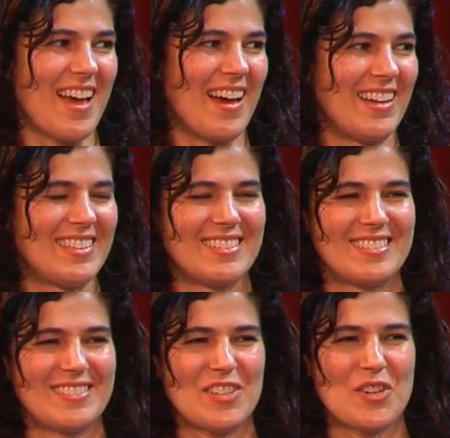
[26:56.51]
and
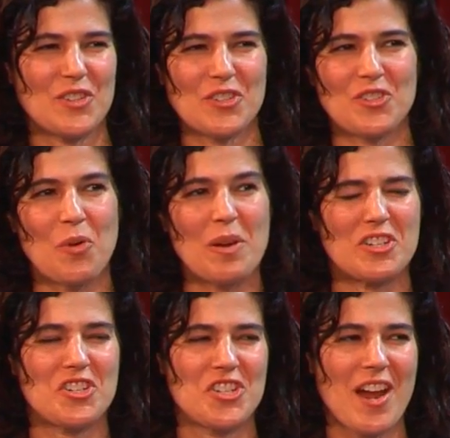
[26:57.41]
you know just so much
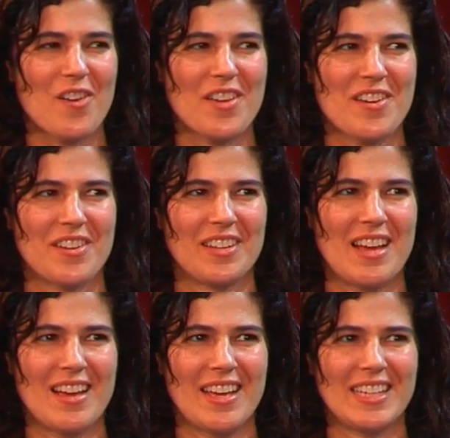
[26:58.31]
sharing
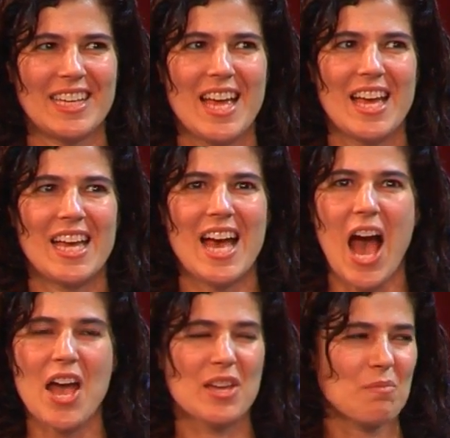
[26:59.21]
online
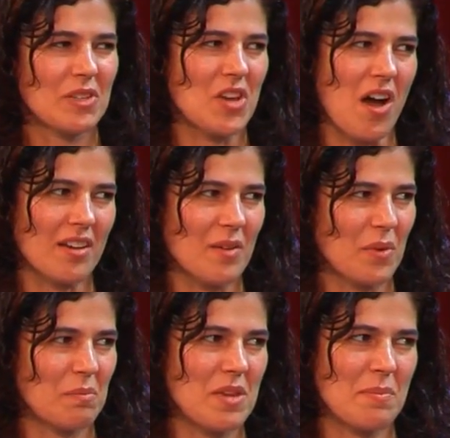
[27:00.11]
I can be talking
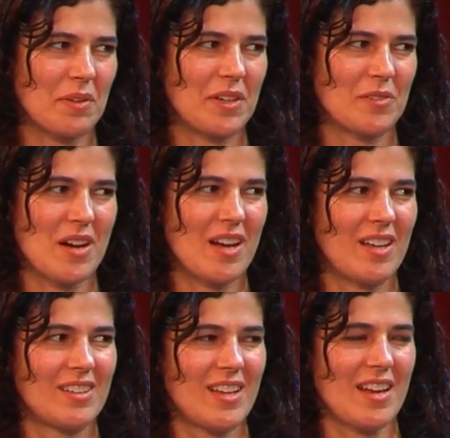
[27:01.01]
with people in
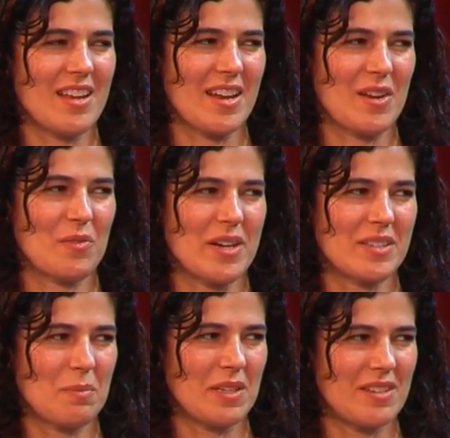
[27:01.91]
Iran and getting recipe